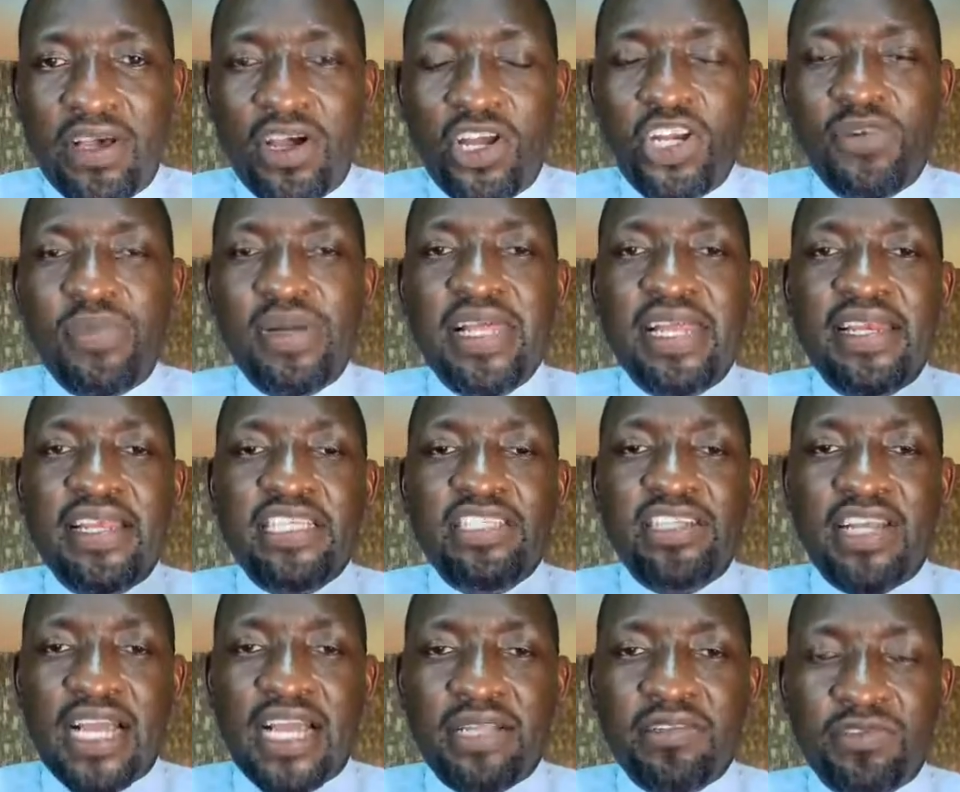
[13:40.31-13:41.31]
Normally, an
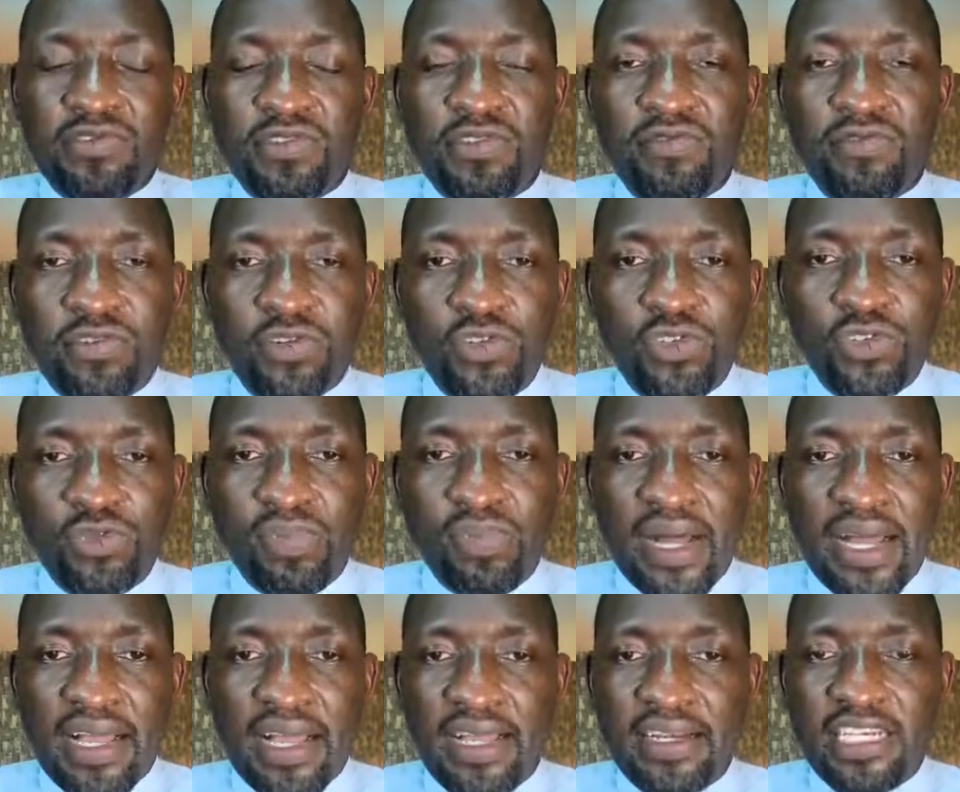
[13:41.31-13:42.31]
X-ray comes from front to
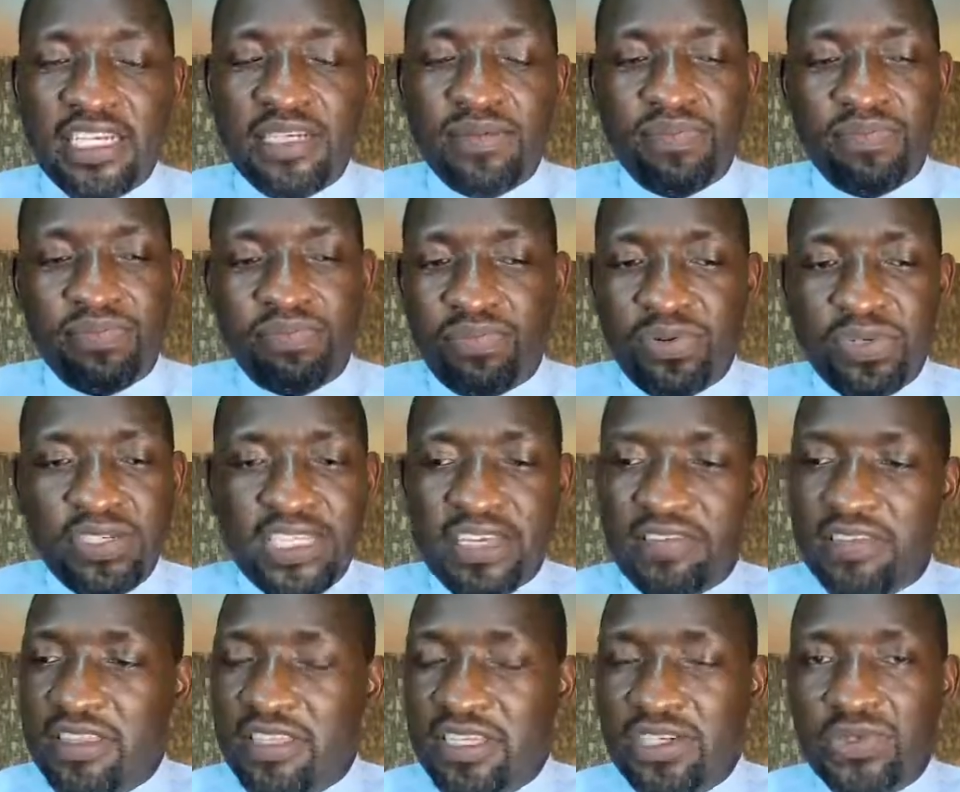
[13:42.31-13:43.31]
back and it puts
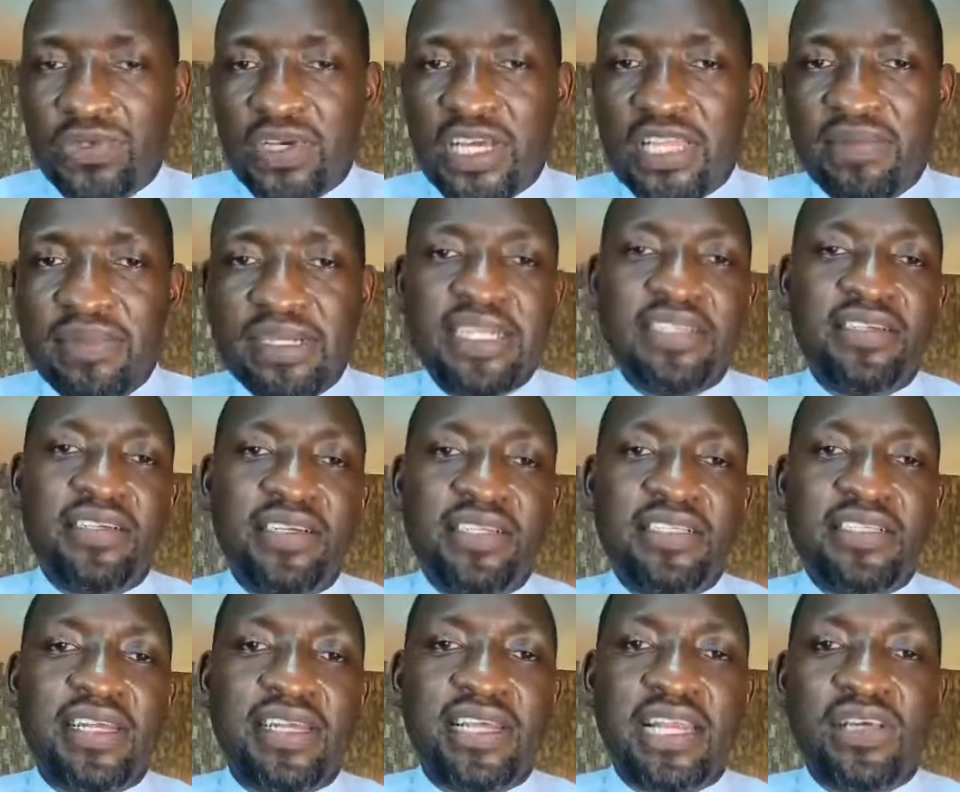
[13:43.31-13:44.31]
everything together, but a CT
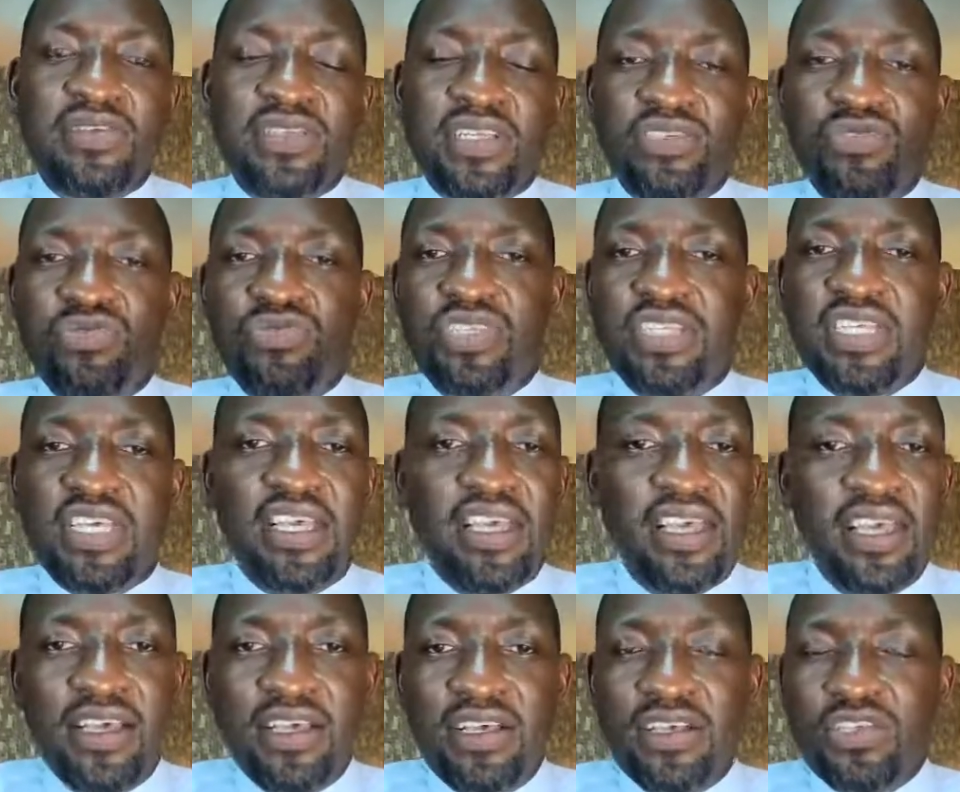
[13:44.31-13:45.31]
scan allows us to
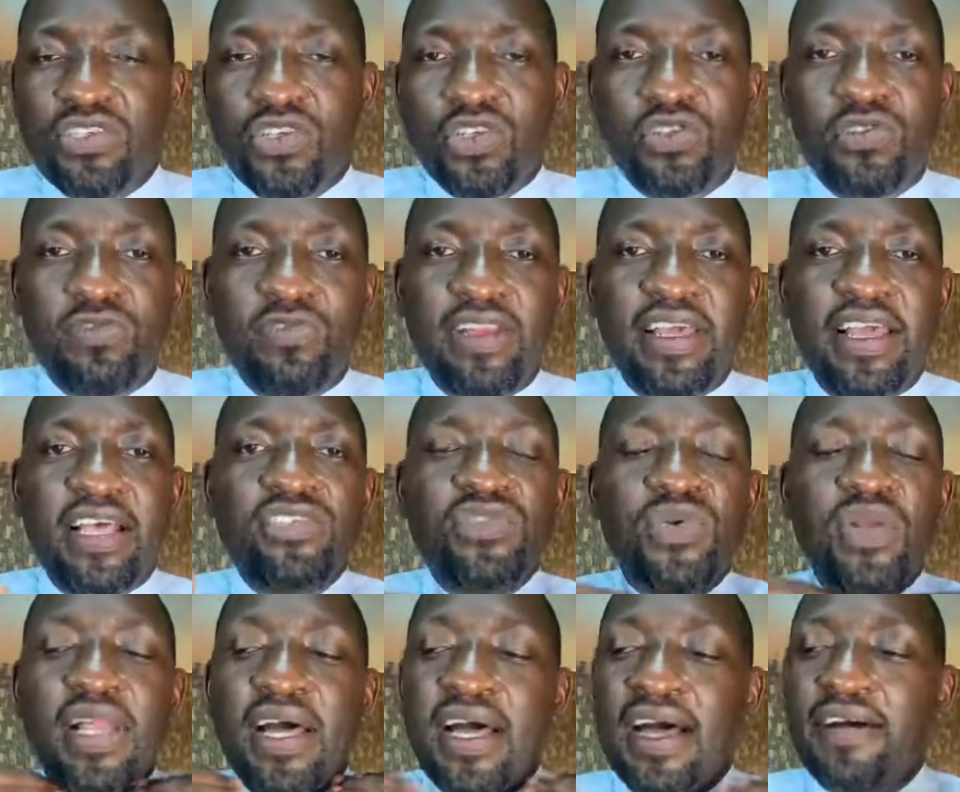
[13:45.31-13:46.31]
see sort of layers.
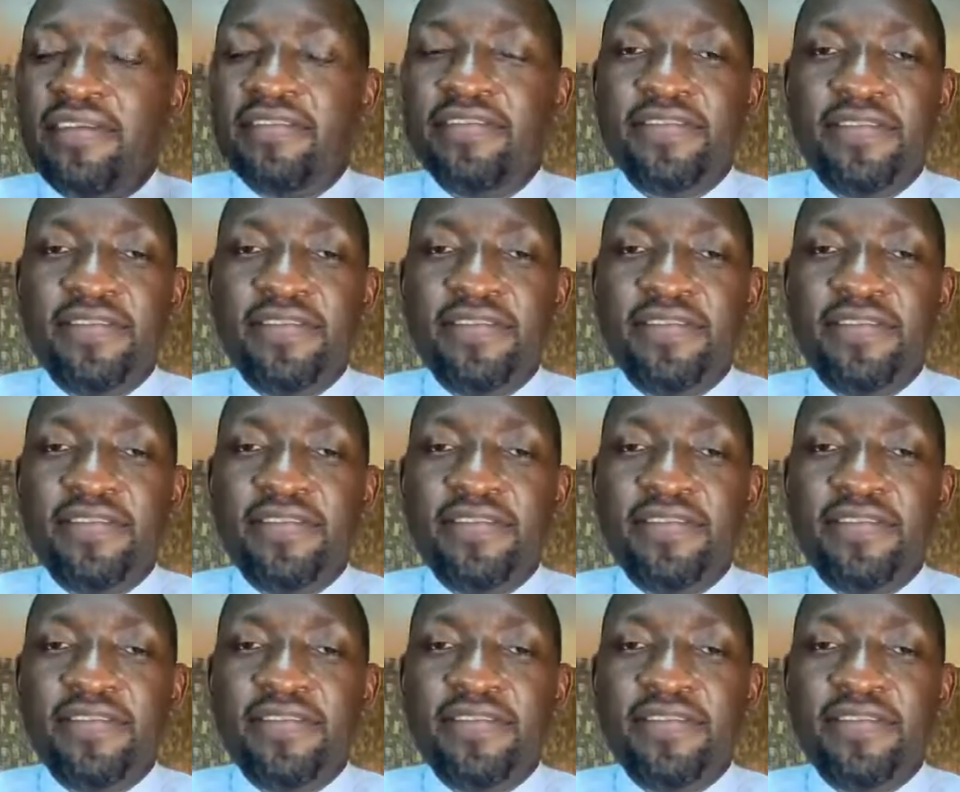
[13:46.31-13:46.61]
We'll have